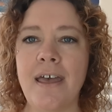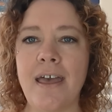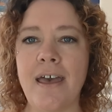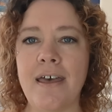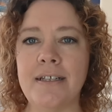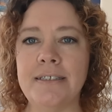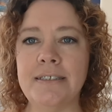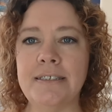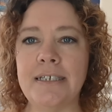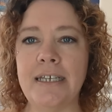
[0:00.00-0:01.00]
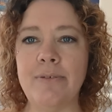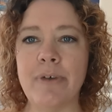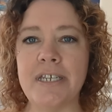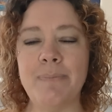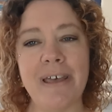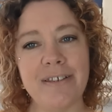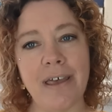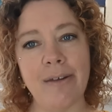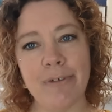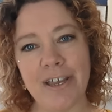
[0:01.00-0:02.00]
And in my spare
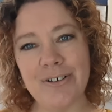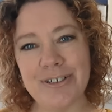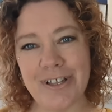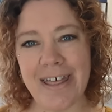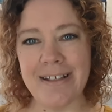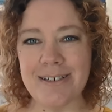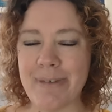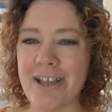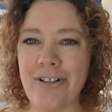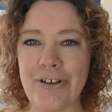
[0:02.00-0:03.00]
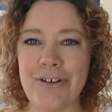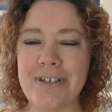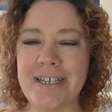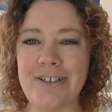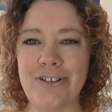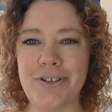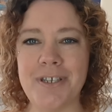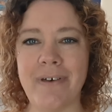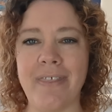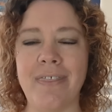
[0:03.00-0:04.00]
time, I also like to make clothes and do
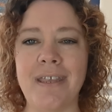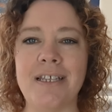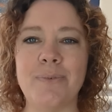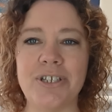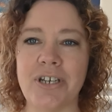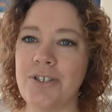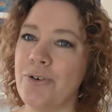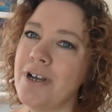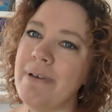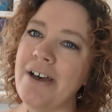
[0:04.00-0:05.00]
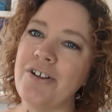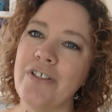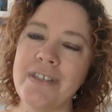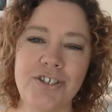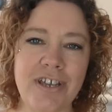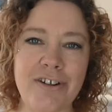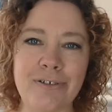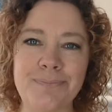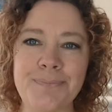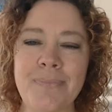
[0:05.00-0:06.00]
lots of other things which I talk about on this
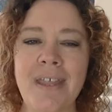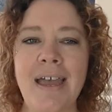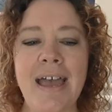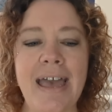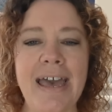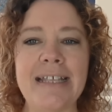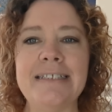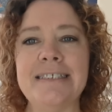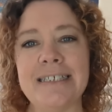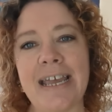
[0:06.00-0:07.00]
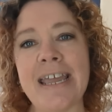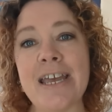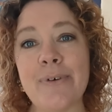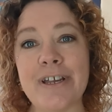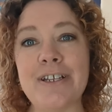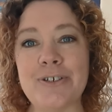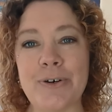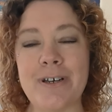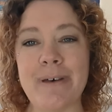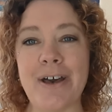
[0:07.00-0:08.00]
channel. And today we're going to
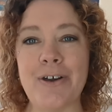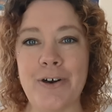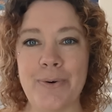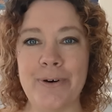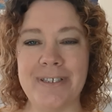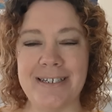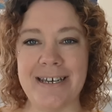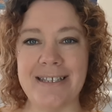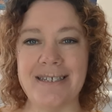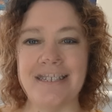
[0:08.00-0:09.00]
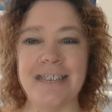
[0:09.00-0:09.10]
talk about Co-ord sets.